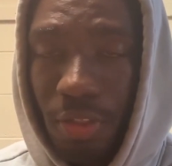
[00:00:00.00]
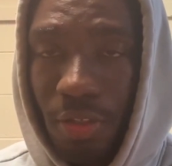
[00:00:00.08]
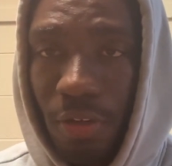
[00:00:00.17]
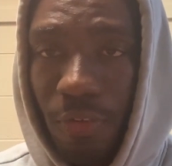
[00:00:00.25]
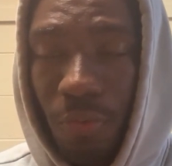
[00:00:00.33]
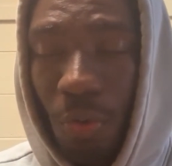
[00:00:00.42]

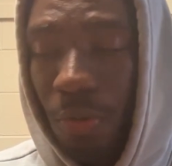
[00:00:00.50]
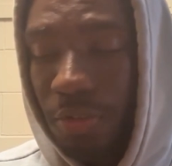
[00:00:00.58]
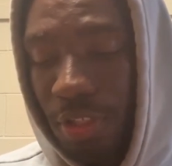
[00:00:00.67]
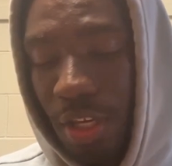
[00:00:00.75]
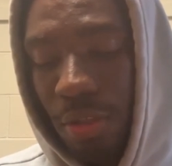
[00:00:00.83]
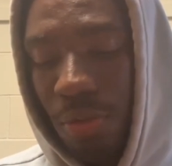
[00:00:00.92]
Of course,
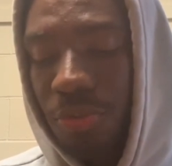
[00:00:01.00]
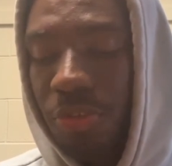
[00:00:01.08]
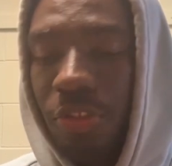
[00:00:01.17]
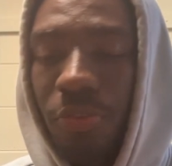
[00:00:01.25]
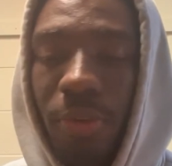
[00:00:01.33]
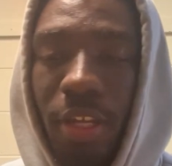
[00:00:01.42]
get used to
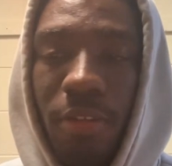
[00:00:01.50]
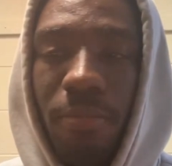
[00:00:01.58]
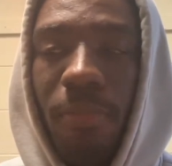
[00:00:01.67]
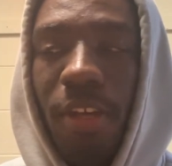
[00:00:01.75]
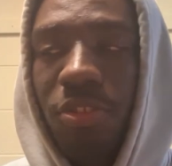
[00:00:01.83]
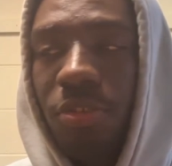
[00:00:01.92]
the weight.
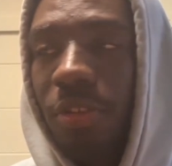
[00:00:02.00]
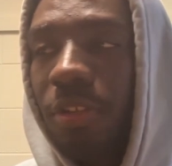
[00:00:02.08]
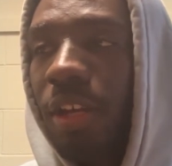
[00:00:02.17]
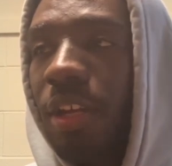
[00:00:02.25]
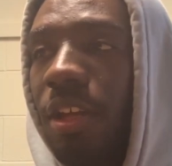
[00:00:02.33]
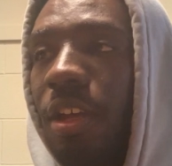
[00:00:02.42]
Make sure
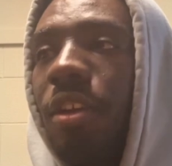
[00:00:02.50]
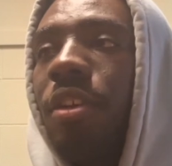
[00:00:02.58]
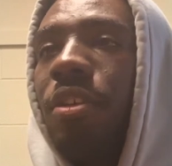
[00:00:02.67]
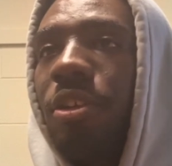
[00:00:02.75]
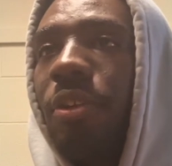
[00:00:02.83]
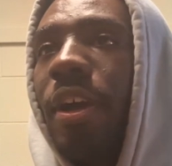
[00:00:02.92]
that
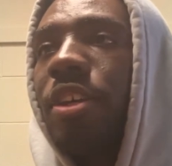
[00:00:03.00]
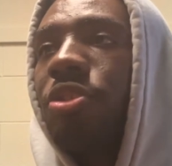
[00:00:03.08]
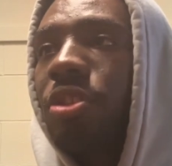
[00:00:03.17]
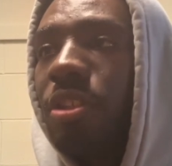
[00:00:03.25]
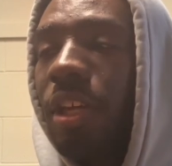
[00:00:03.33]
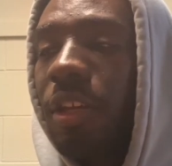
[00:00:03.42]
you're
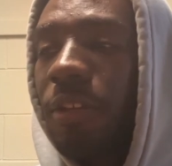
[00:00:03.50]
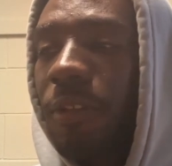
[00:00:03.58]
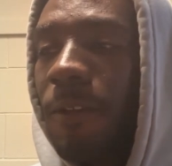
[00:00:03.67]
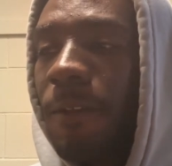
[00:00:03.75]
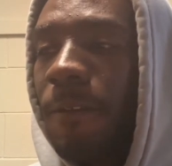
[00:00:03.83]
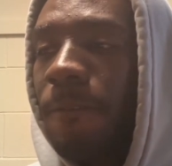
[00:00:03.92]
actually like
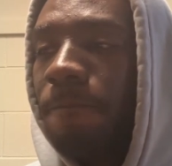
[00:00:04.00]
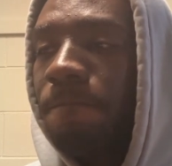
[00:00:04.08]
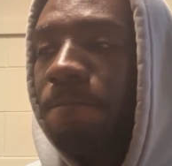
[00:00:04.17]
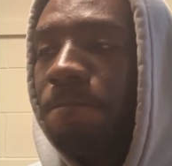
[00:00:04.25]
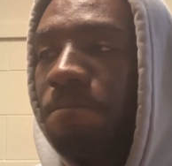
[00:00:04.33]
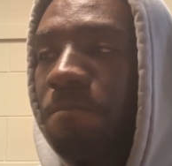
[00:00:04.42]

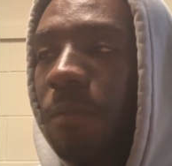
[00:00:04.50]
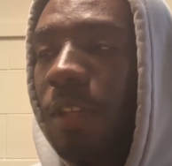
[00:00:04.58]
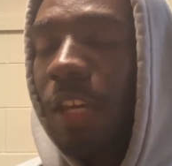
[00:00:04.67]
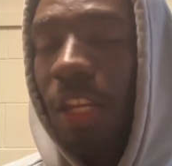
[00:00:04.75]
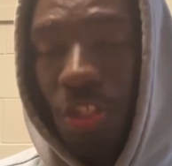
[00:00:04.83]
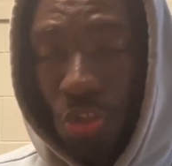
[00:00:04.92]

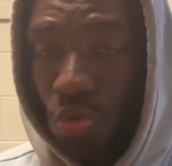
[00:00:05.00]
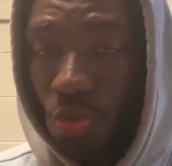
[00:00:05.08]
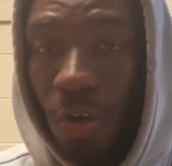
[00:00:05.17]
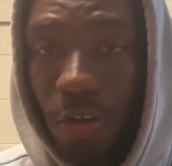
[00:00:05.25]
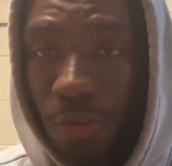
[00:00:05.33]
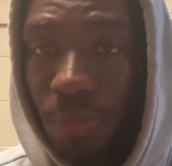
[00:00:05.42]
getting
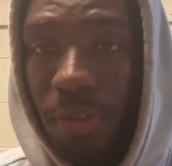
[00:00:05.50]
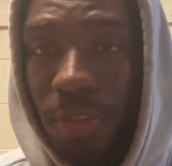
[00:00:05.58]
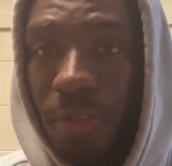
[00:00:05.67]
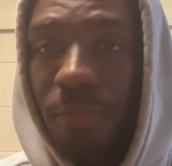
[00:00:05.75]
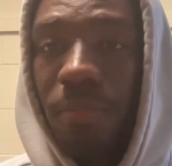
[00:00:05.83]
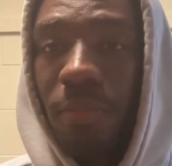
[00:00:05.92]
stronger with
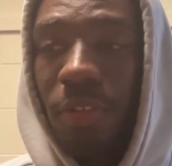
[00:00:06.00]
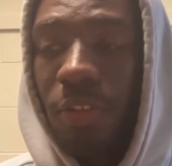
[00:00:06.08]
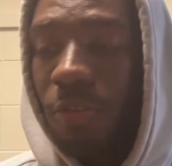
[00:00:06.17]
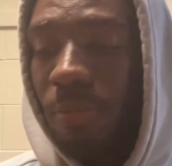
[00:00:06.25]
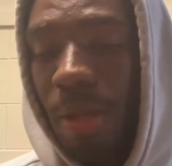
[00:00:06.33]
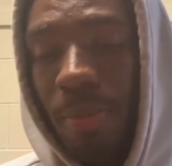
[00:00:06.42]
it.
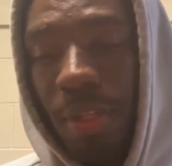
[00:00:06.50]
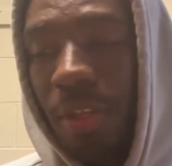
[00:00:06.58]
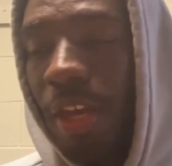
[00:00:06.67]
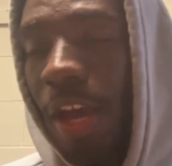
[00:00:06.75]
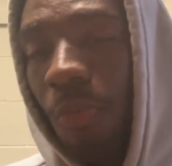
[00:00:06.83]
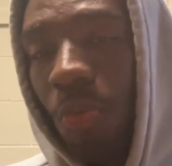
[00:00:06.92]
Maybe
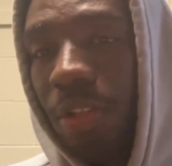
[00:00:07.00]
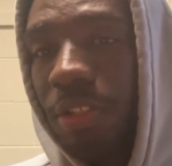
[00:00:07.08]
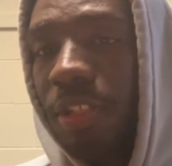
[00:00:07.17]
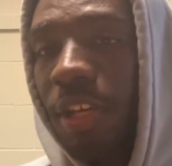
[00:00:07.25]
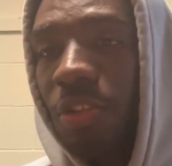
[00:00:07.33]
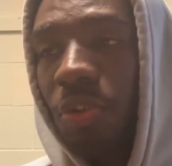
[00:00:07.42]
at one
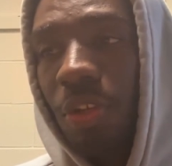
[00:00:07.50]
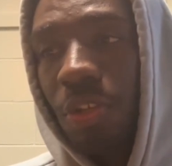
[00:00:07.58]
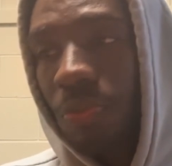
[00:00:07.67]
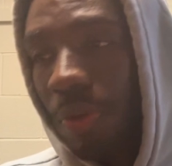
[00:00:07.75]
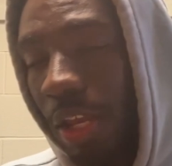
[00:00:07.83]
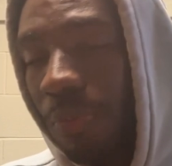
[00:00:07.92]
set you can
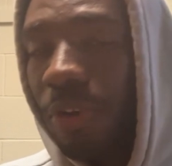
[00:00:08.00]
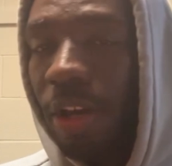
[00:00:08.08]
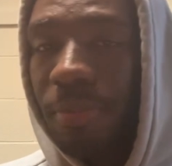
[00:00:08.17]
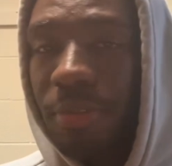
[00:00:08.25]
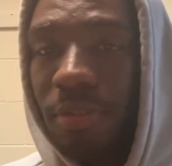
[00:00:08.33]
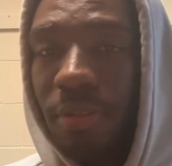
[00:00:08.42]
do 8
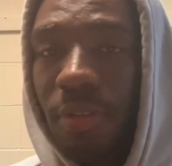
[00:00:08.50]
reps.